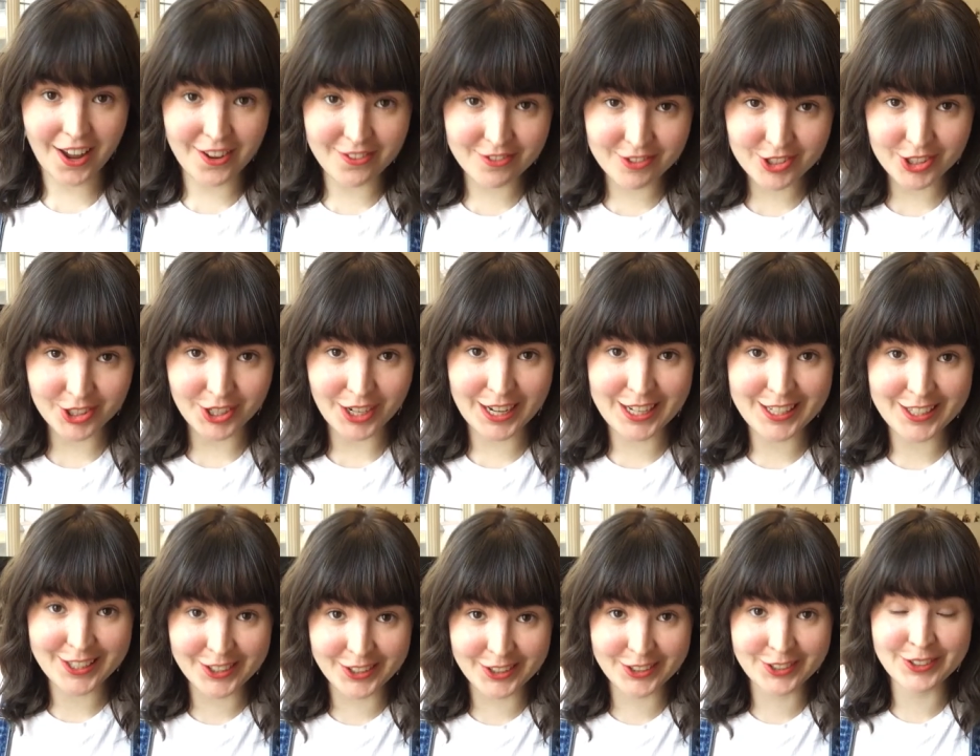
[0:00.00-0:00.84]
after I
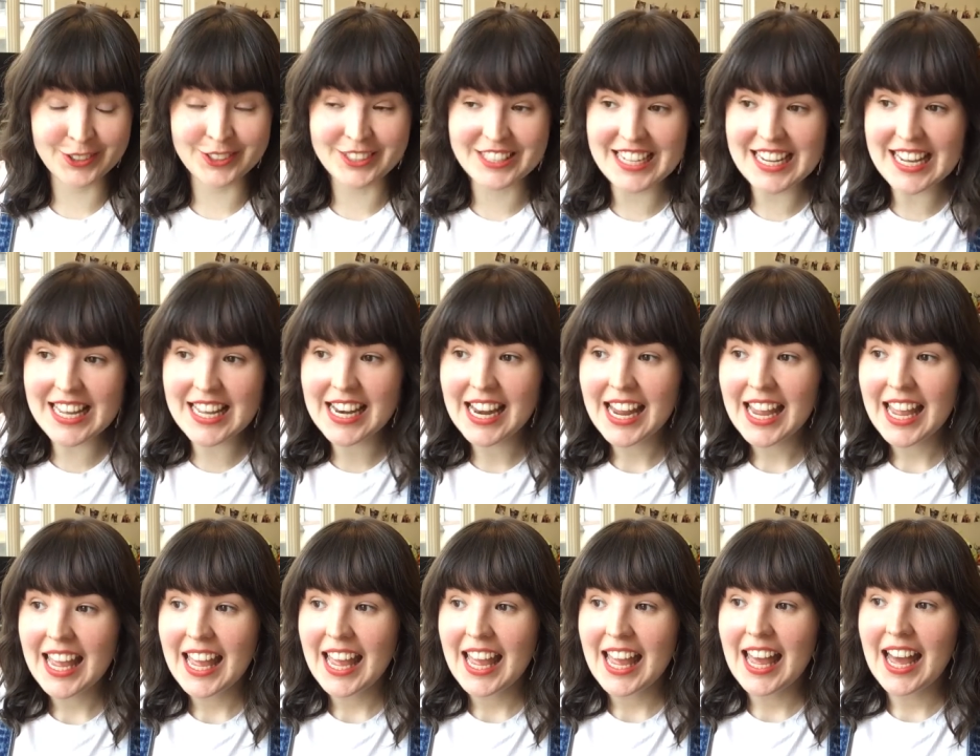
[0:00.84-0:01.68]
Googled it.
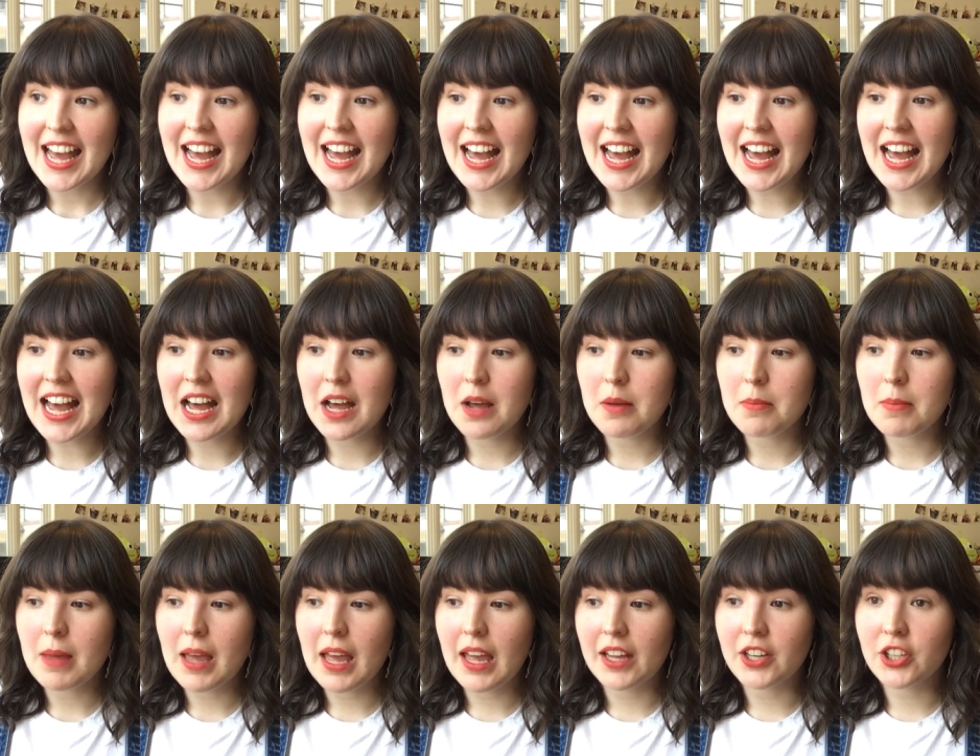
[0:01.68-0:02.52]

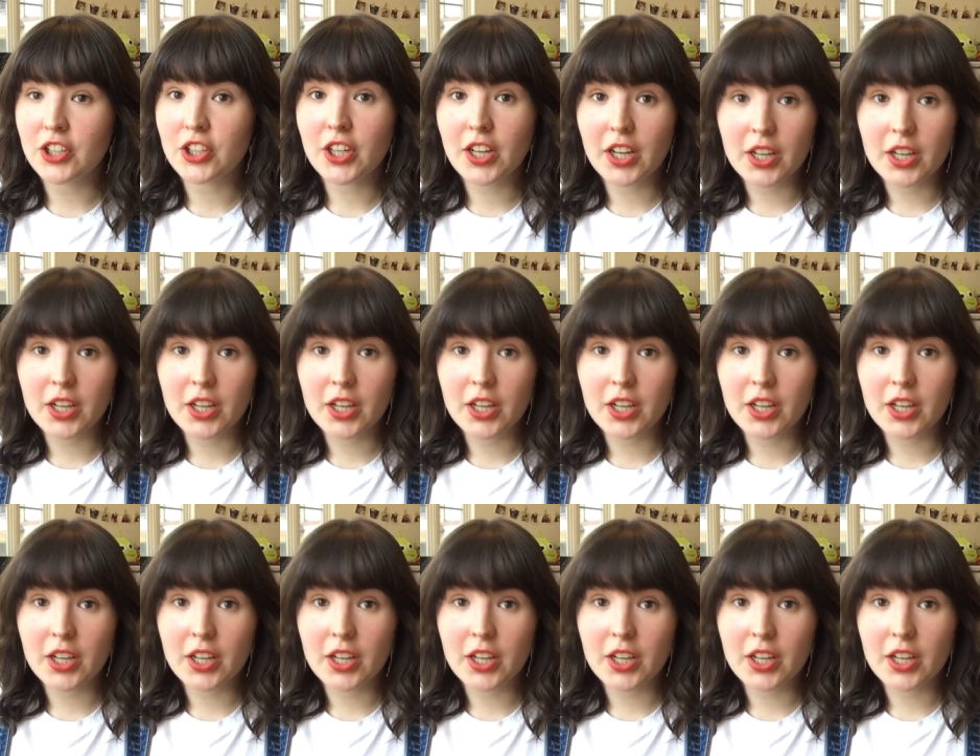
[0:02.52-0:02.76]
And you're